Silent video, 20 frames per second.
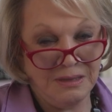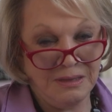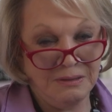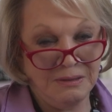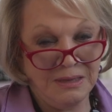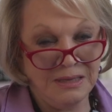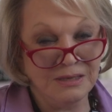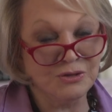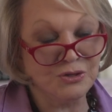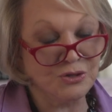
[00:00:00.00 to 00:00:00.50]

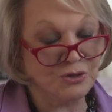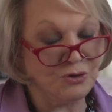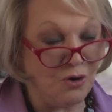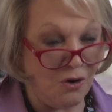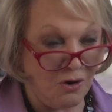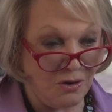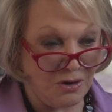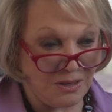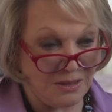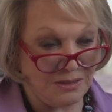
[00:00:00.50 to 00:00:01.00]

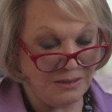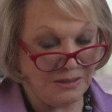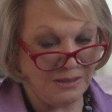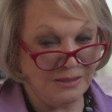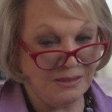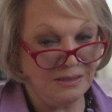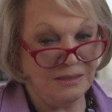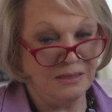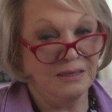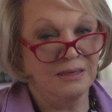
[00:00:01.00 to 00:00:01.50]

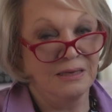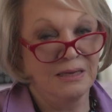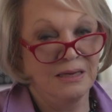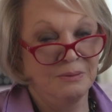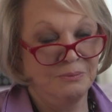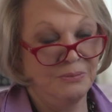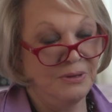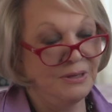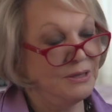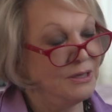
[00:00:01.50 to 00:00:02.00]
historically
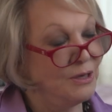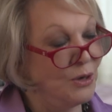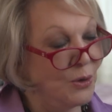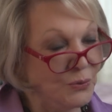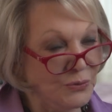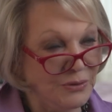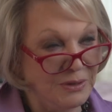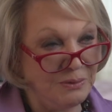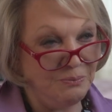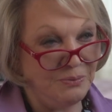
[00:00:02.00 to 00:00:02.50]
been the
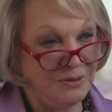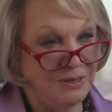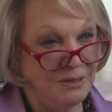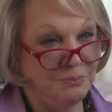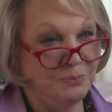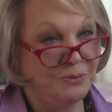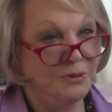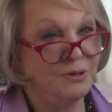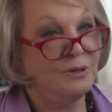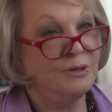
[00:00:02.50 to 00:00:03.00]
only
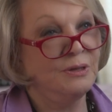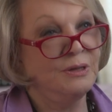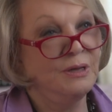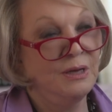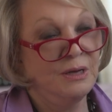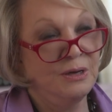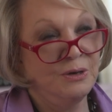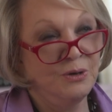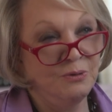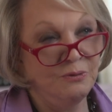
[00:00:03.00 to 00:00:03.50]
people
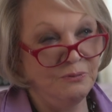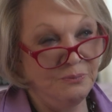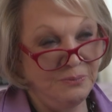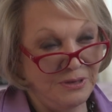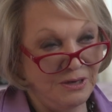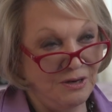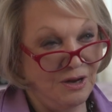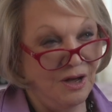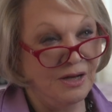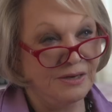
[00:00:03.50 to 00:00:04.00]
who have
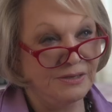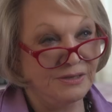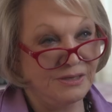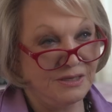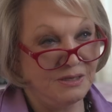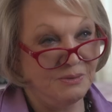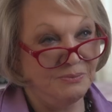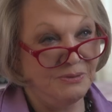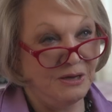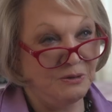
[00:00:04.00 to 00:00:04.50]
been
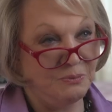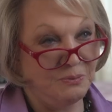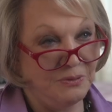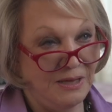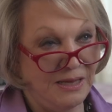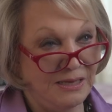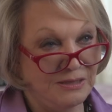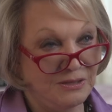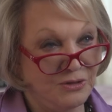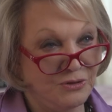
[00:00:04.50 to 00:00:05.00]
honest about
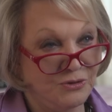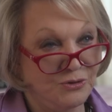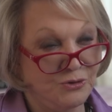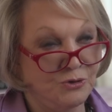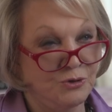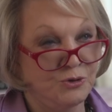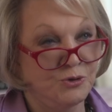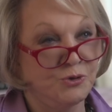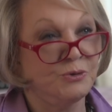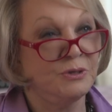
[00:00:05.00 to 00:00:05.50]
plastic
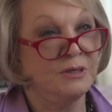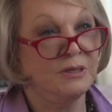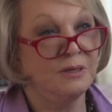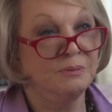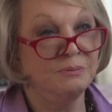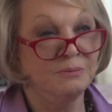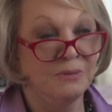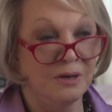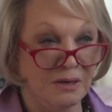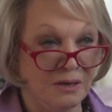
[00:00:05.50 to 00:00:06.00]
surgery
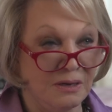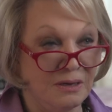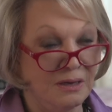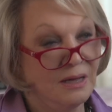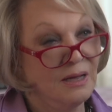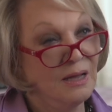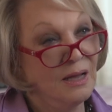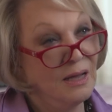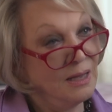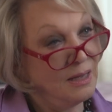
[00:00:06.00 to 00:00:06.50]
among
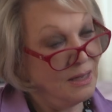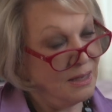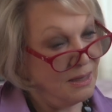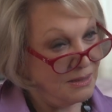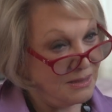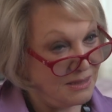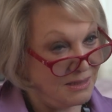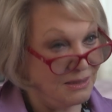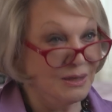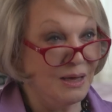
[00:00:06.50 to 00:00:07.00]

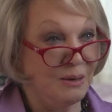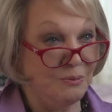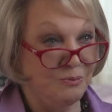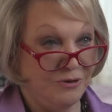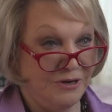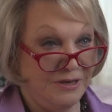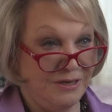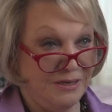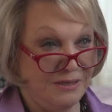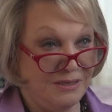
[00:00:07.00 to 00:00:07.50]

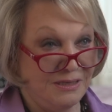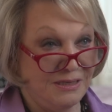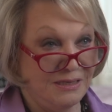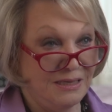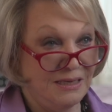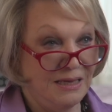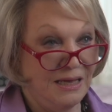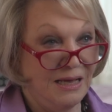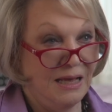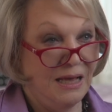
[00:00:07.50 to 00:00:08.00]
celebrities.
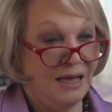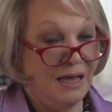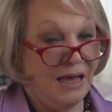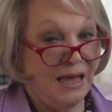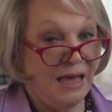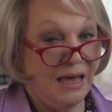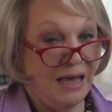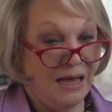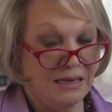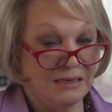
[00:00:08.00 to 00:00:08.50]

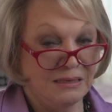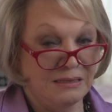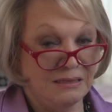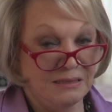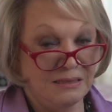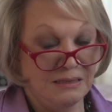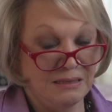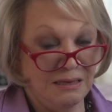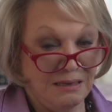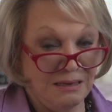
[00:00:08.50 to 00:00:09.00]

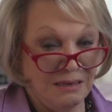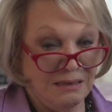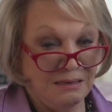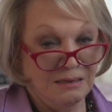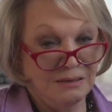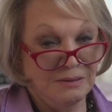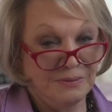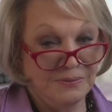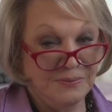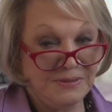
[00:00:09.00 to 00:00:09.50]
And
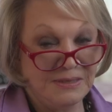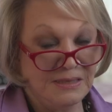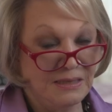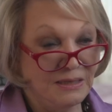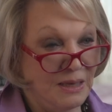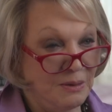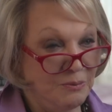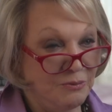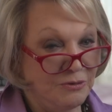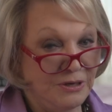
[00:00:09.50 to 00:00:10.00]
uh,
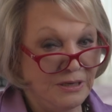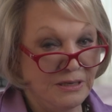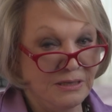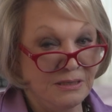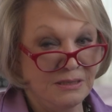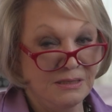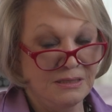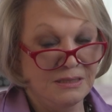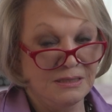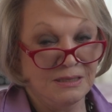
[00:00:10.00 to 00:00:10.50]

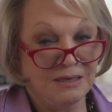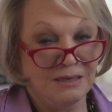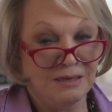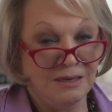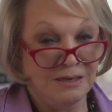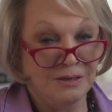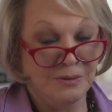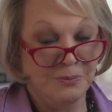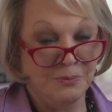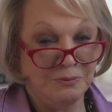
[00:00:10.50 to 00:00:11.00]
celebrities
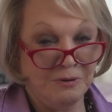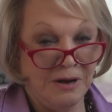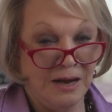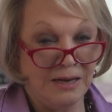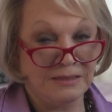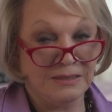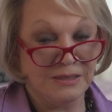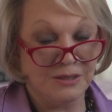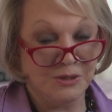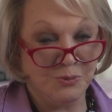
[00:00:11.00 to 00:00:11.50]
uh,
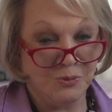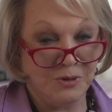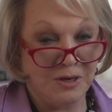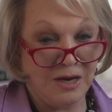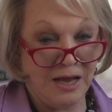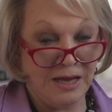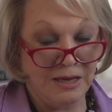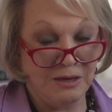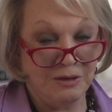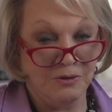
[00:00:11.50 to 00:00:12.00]
practice what
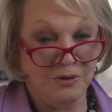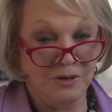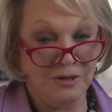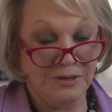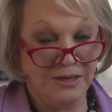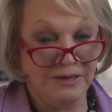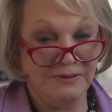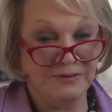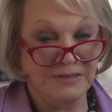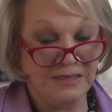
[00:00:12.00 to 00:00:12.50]
I call, they